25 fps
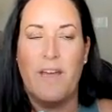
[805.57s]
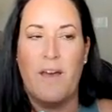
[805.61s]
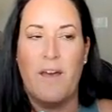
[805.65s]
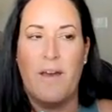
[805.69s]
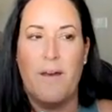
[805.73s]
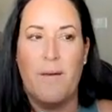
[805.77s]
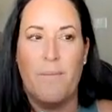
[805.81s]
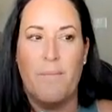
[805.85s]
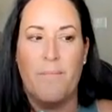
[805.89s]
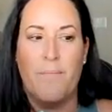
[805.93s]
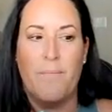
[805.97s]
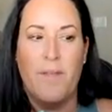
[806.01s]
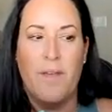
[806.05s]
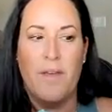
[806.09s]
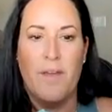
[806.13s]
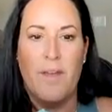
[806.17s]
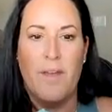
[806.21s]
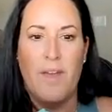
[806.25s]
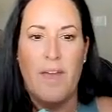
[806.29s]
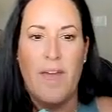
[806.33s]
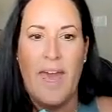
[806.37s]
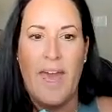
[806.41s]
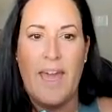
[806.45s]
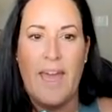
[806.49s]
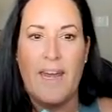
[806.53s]

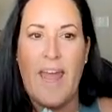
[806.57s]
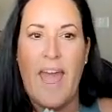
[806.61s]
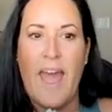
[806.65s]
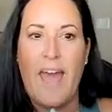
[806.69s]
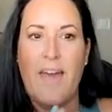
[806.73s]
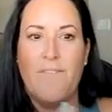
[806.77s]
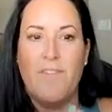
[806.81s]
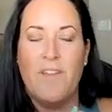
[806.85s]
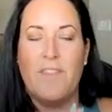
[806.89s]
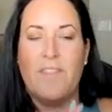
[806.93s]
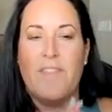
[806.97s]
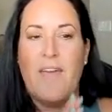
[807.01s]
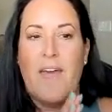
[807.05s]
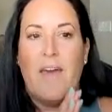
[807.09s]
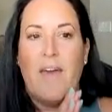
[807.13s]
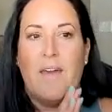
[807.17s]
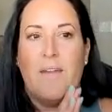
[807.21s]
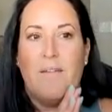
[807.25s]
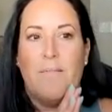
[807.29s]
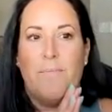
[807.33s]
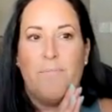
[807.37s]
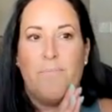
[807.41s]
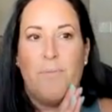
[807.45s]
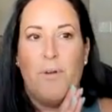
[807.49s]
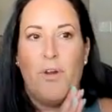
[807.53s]
And having
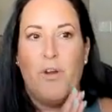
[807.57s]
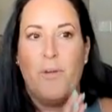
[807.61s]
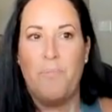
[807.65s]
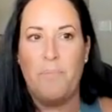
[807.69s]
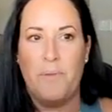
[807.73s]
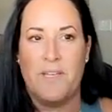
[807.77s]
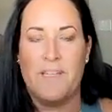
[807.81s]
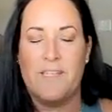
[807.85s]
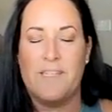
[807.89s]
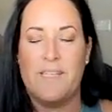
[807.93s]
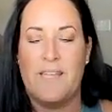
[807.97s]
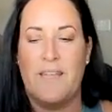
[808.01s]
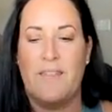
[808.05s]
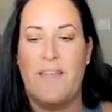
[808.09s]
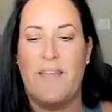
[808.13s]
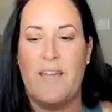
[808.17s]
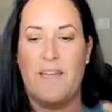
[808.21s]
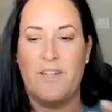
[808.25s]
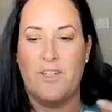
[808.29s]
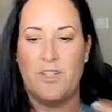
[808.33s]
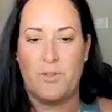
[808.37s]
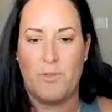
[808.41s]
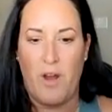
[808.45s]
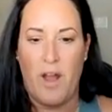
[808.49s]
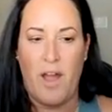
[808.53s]
that purpose and
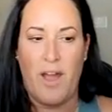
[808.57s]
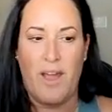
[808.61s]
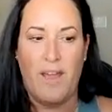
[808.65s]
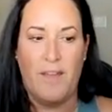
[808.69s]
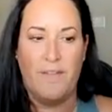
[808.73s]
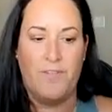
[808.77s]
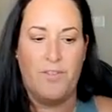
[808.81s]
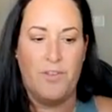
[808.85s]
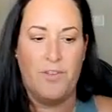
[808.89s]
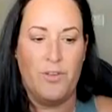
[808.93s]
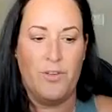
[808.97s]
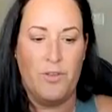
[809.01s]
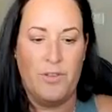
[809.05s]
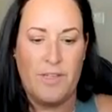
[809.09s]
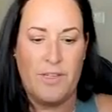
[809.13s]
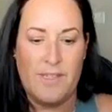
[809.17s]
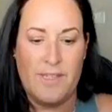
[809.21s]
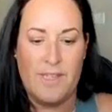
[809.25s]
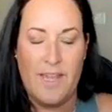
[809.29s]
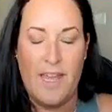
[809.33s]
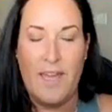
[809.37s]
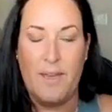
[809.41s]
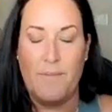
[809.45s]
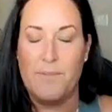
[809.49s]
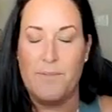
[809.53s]
that drive to do the
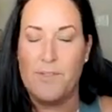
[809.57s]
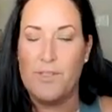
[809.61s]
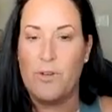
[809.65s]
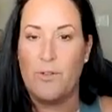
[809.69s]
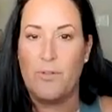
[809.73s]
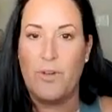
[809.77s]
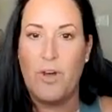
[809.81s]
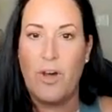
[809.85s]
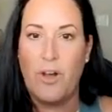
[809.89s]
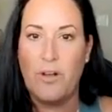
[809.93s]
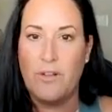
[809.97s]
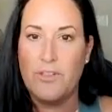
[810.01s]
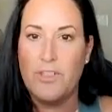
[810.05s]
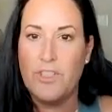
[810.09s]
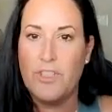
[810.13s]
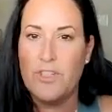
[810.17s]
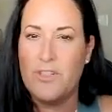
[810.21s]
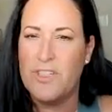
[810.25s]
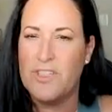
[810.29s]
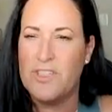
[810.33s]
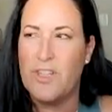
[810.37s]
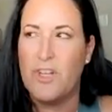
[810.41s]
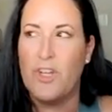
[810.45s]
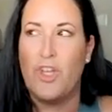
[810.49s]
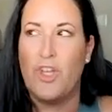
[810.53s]
same. So culture
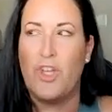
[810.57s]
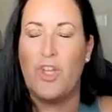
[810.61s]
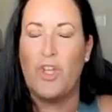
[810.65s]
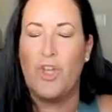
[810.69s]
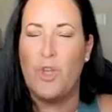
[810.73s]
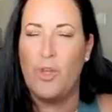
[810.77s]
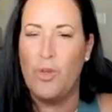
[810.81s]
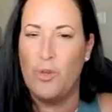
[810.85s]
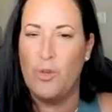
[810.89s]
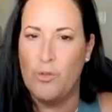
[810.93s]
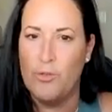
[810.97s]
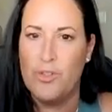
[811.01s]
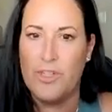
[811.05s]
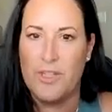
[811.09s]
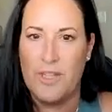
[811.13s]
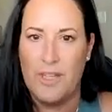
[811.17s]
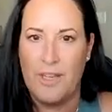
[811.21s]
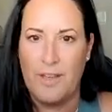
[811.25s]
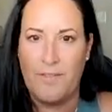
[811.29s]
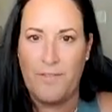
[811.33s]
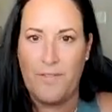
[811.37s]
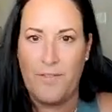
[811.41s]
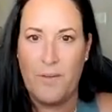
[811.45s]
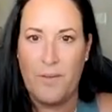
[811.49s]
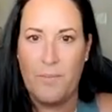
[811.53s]
is a huge
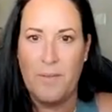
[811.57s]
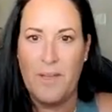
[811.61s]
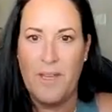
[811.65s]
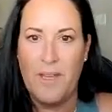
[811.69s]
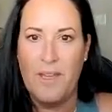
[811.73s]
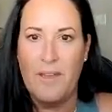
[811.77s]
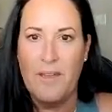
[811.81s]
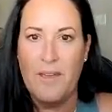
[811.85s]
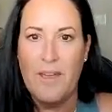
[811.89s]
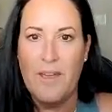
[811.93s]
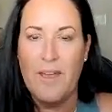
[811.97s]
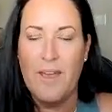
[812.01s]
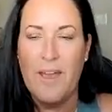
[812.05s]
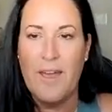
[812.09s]
thing for me.